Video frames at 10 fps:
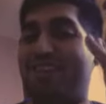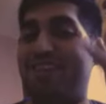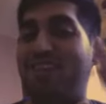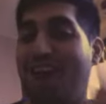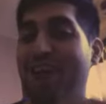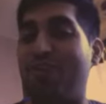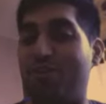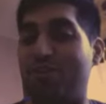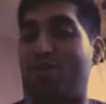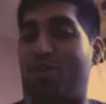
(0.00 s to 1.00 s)
I know
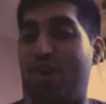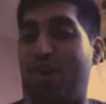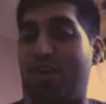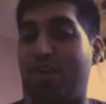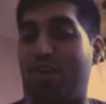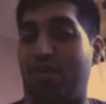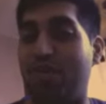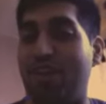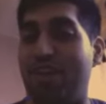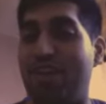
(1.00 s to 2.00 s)
what's going on here,
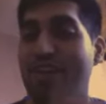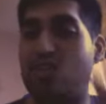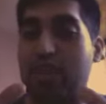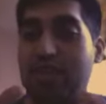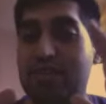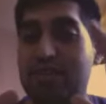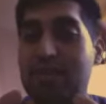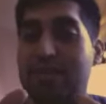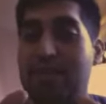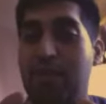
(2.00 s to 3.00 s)
right? So that's just an
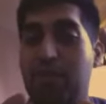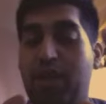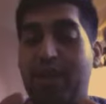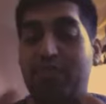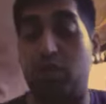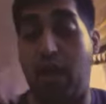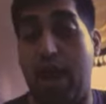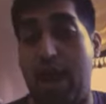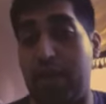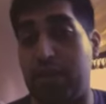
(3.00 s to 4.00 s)
example. That's what
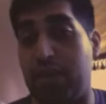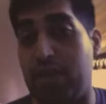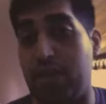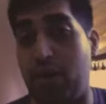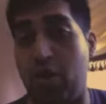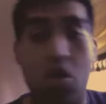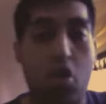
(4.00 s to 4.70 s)
I think about.